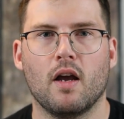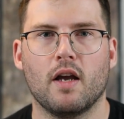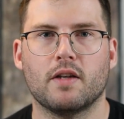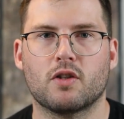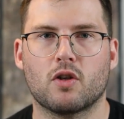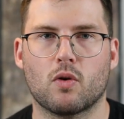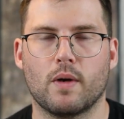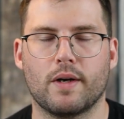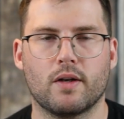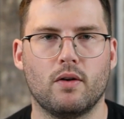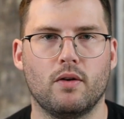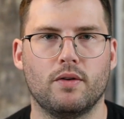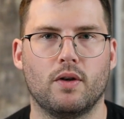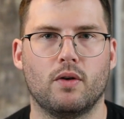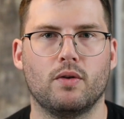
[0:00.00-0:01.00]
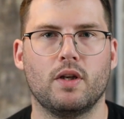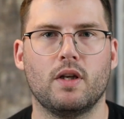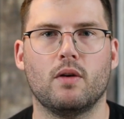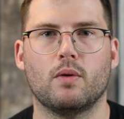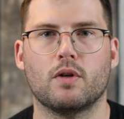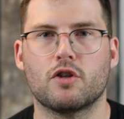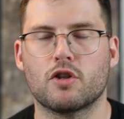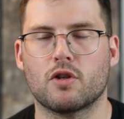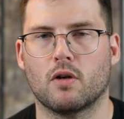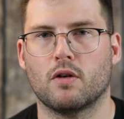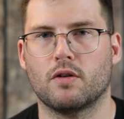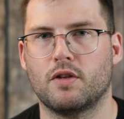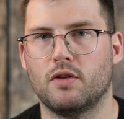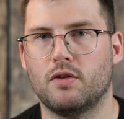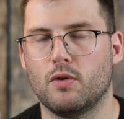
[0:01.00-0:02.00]
It's critical, though, that you
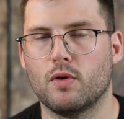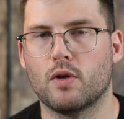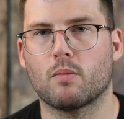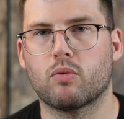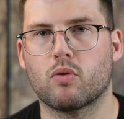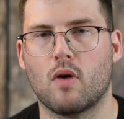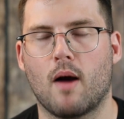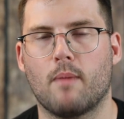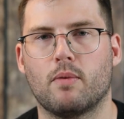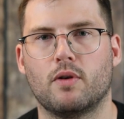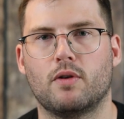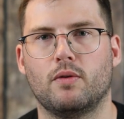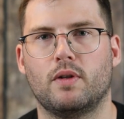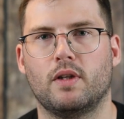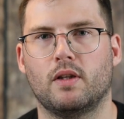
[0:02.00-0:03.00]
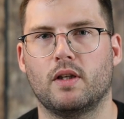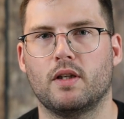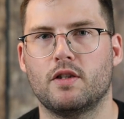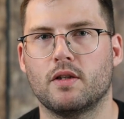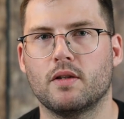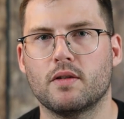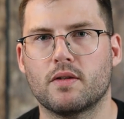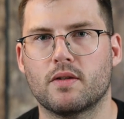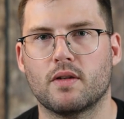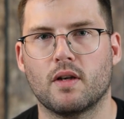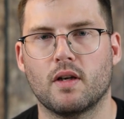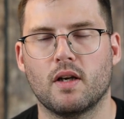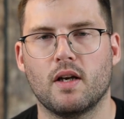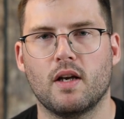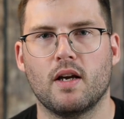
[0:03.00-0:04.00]
ensure to do your proper due diligence
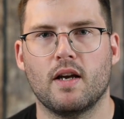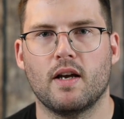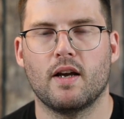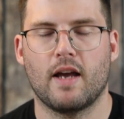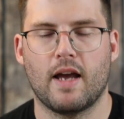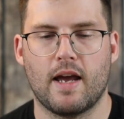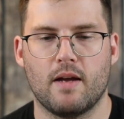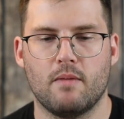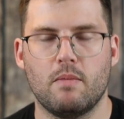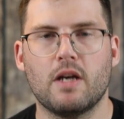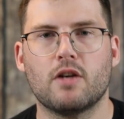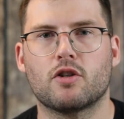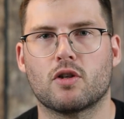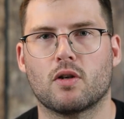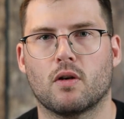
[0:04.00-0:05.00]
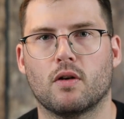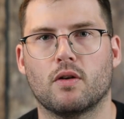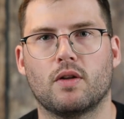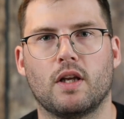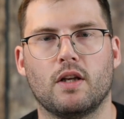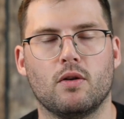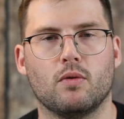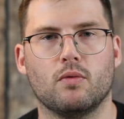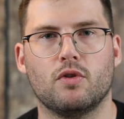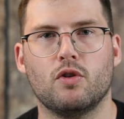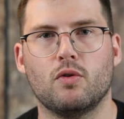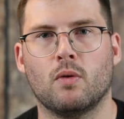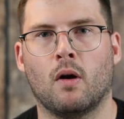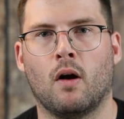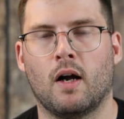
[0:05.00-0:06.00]
and make sure that you
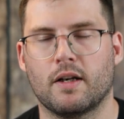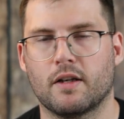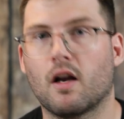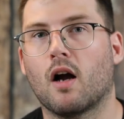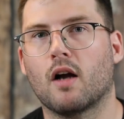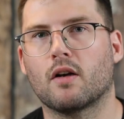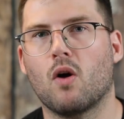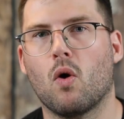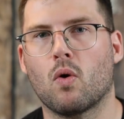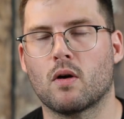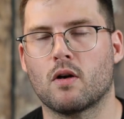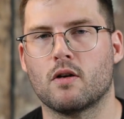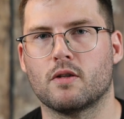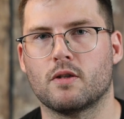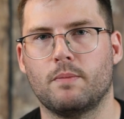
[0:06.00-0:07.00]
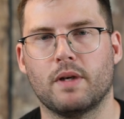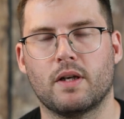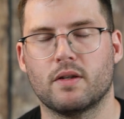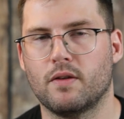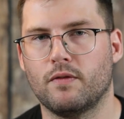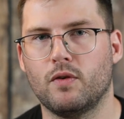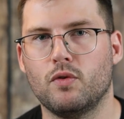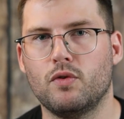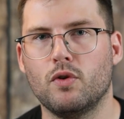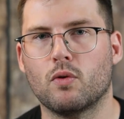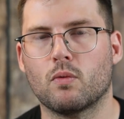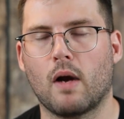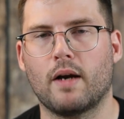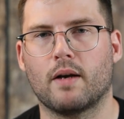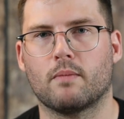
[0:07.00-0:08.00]
do not cut corners because if you
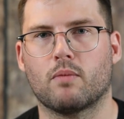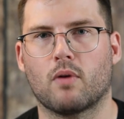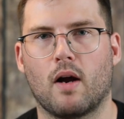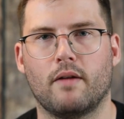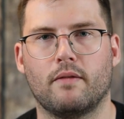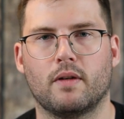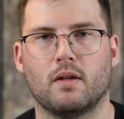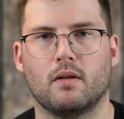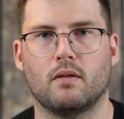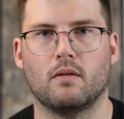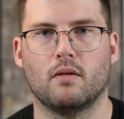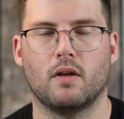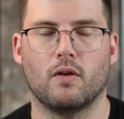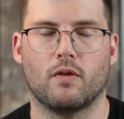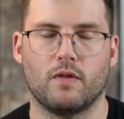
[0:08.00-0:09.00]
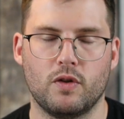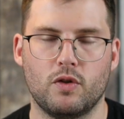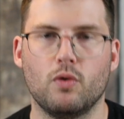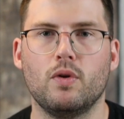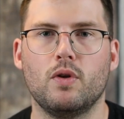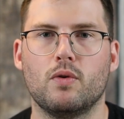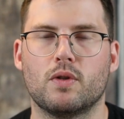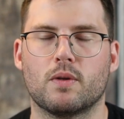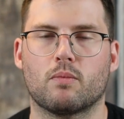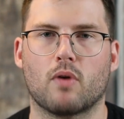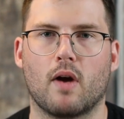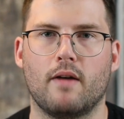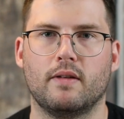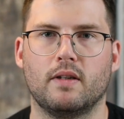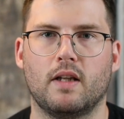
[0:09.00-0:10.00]
do write a private, if you do use a
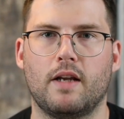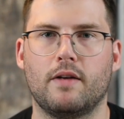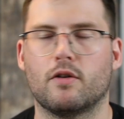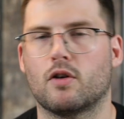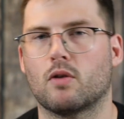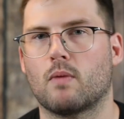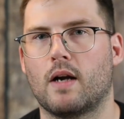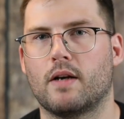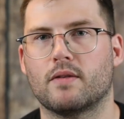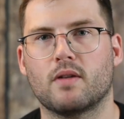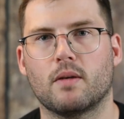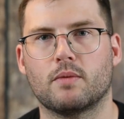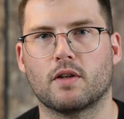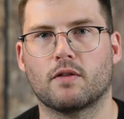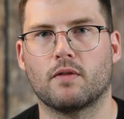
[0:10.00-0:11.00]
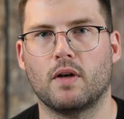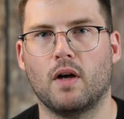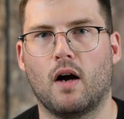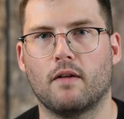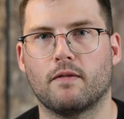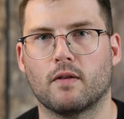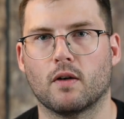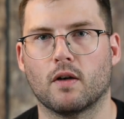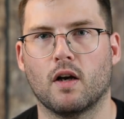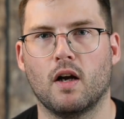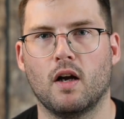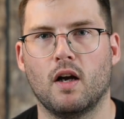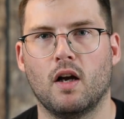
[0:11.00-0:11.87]
private lender to write a subject free offer,